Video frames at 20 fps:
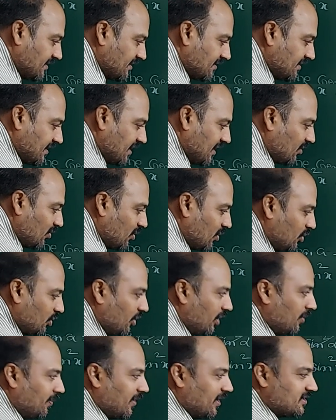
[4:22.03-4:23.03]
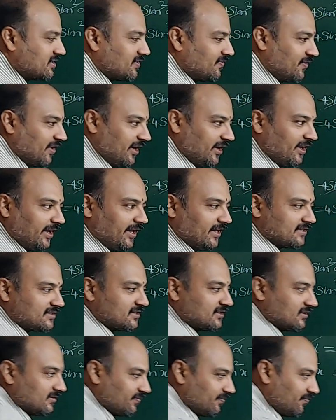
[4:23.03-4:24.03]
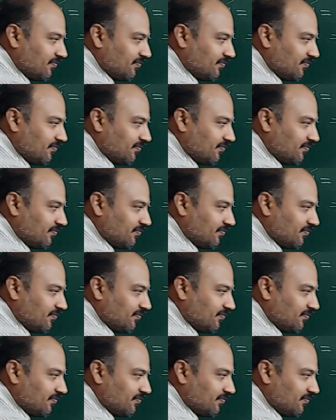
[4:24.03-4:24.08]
is equal to, in place of theta x,